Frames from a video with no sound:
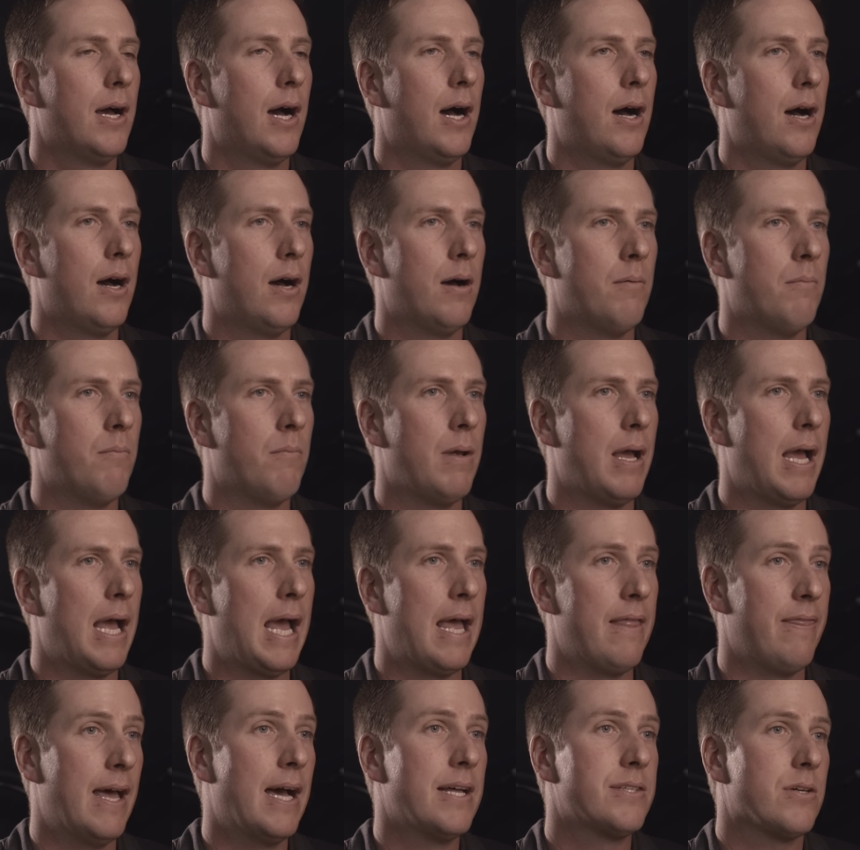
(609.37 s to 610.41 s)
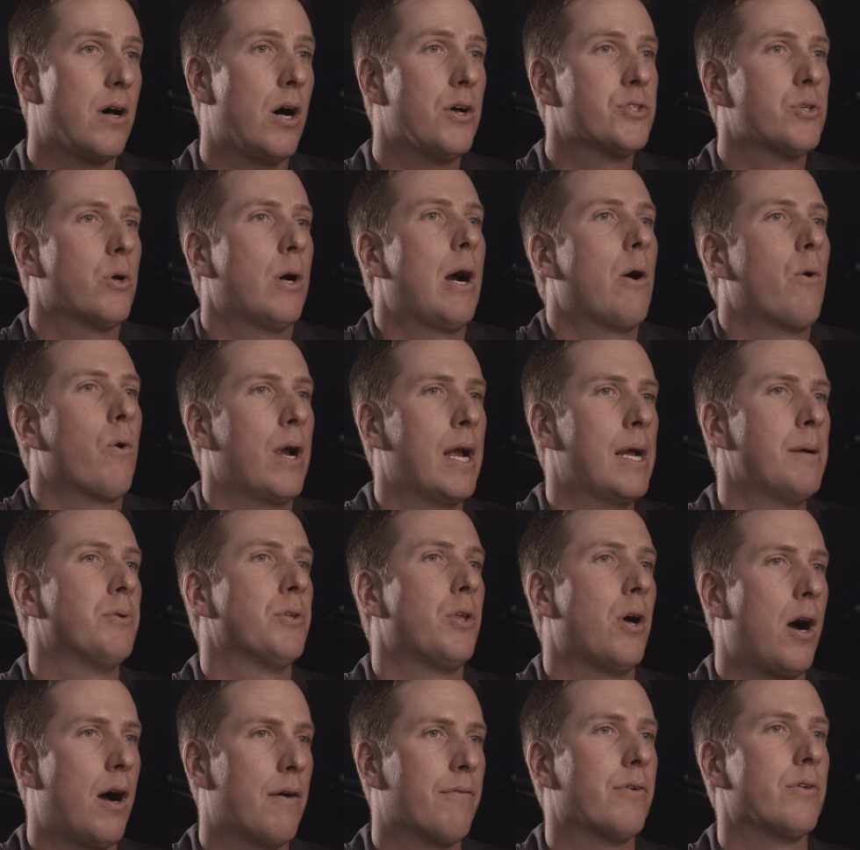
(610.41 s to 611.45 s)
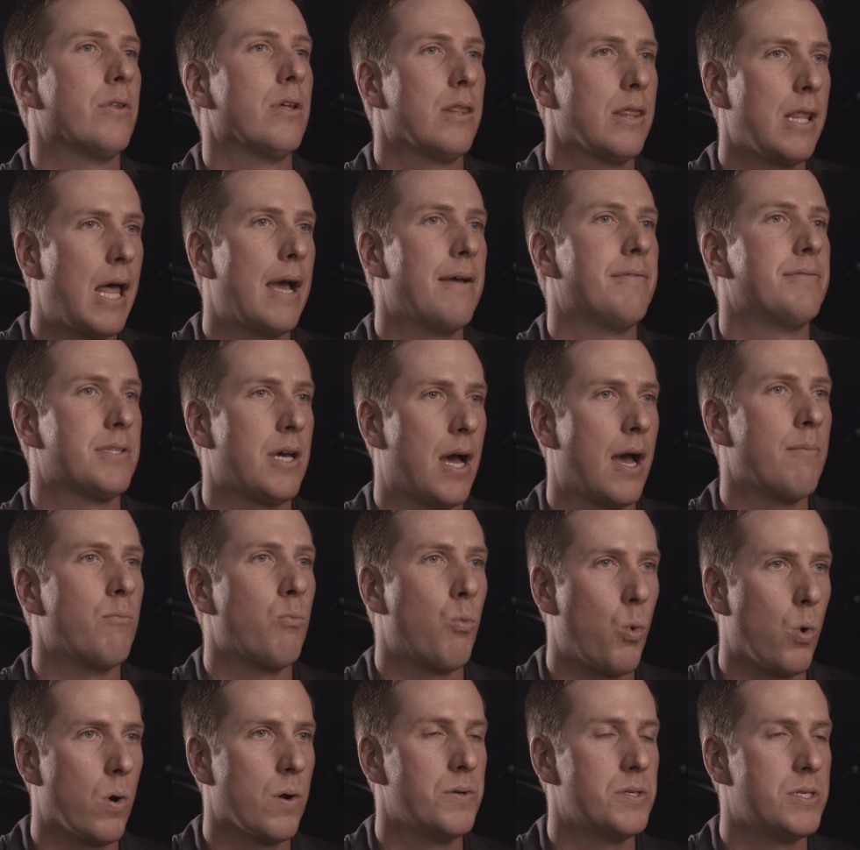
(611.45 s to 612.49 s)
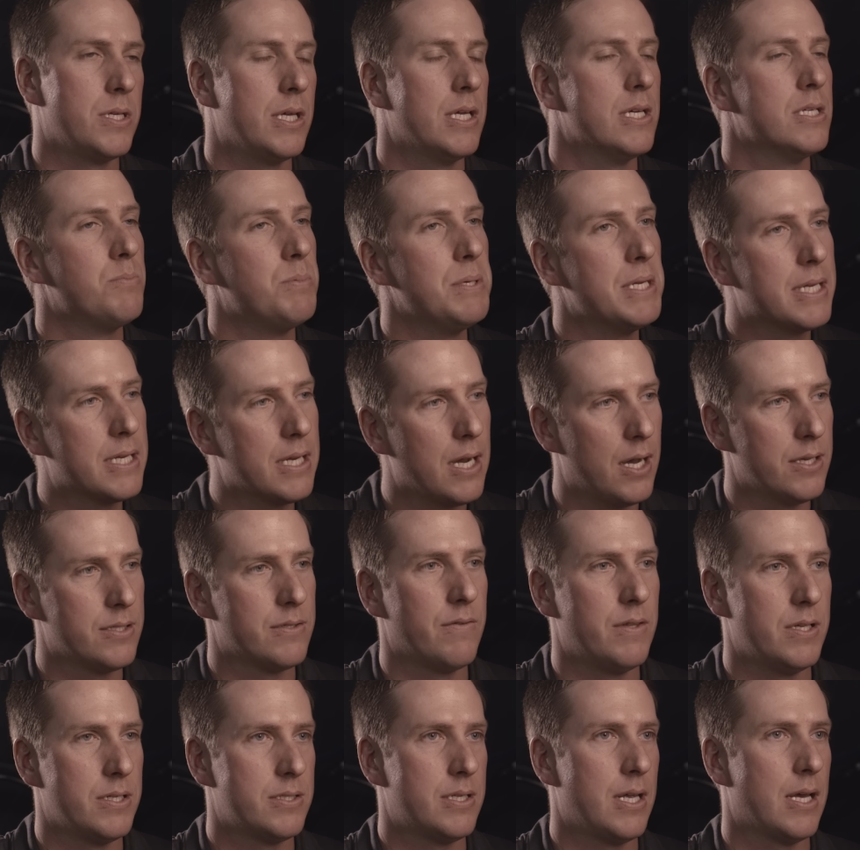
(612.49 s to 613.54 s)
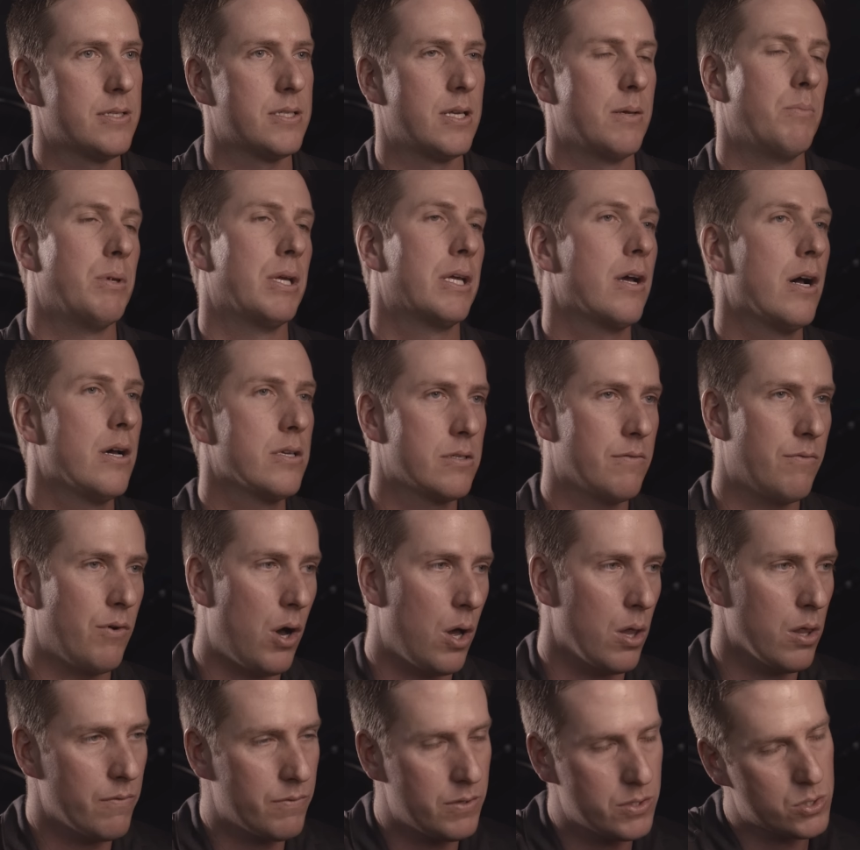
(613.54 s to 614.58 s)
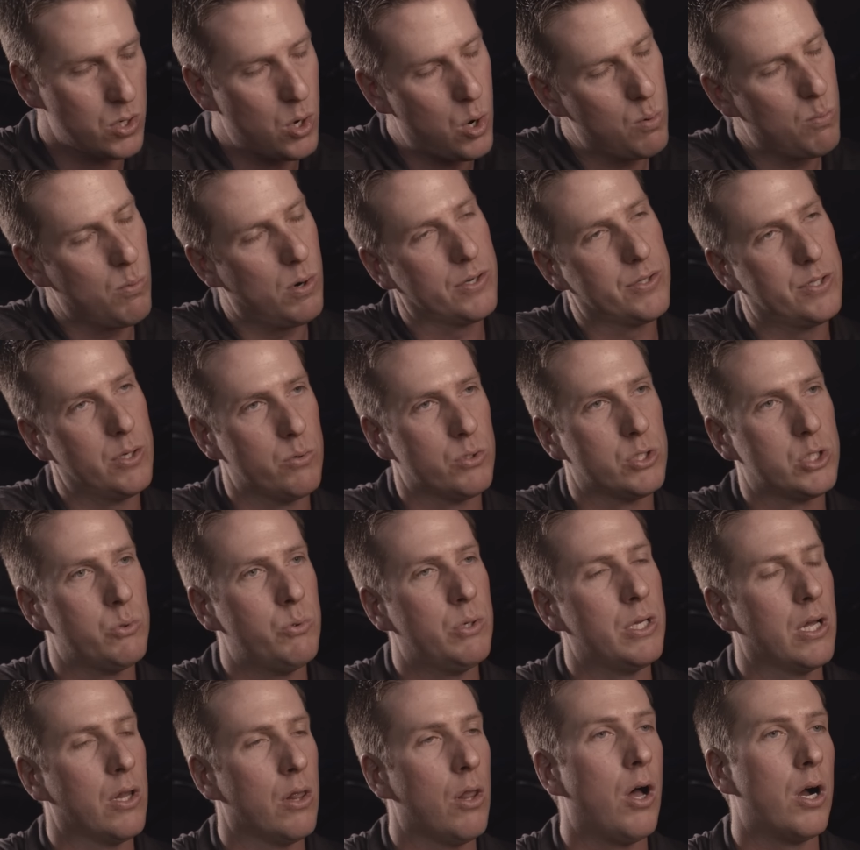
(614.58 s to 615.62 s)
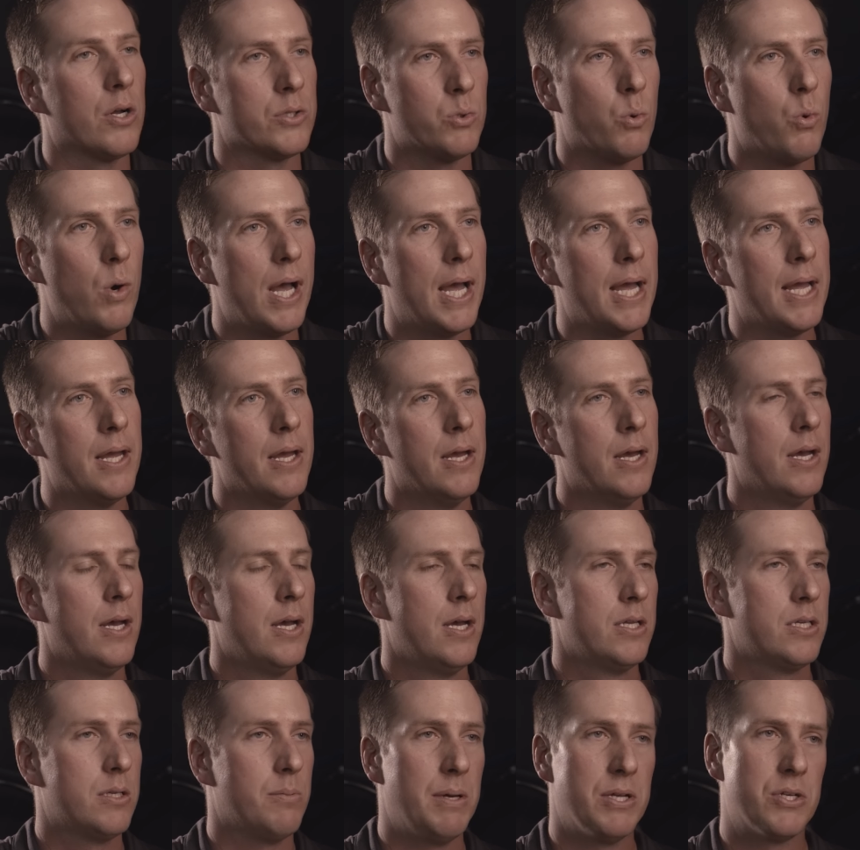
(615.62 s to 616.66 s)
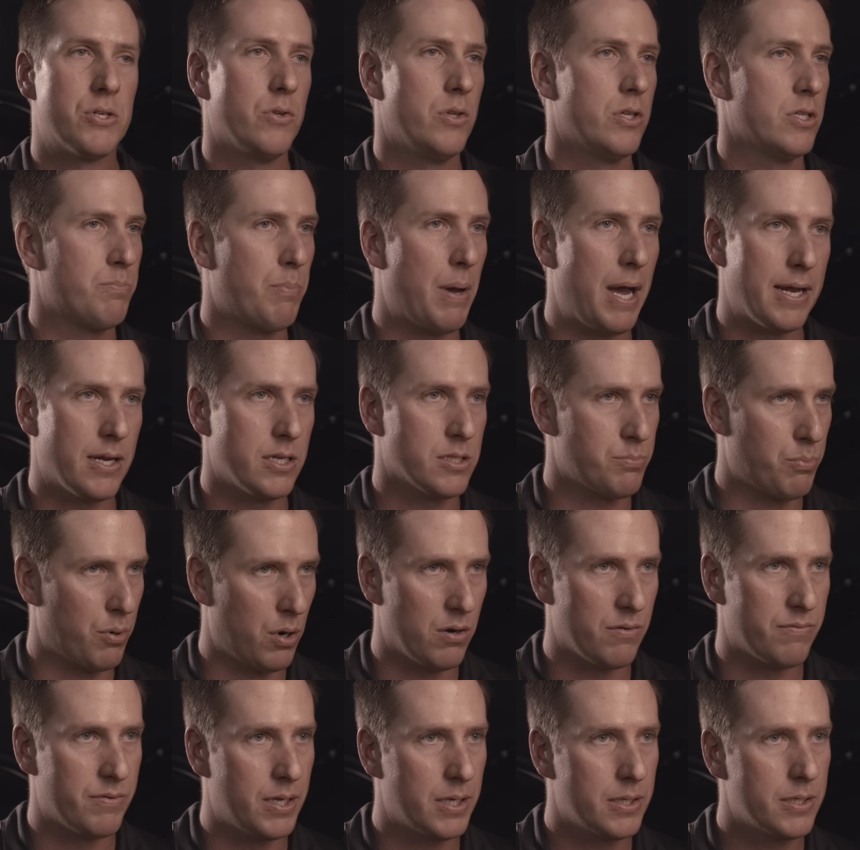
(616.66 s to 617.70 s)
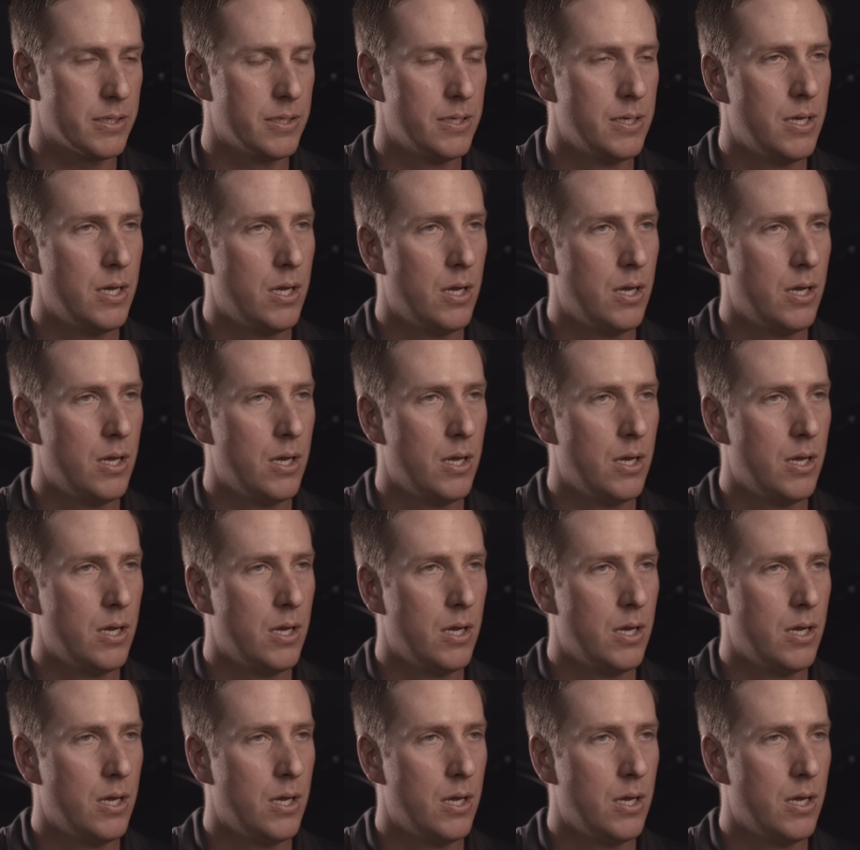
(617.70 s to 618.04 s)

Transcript: And that's also how we're able to offer the lifetime warranty, is because of this testing, because of all of this homework that we're doing along the way to make sure this bike is perfect.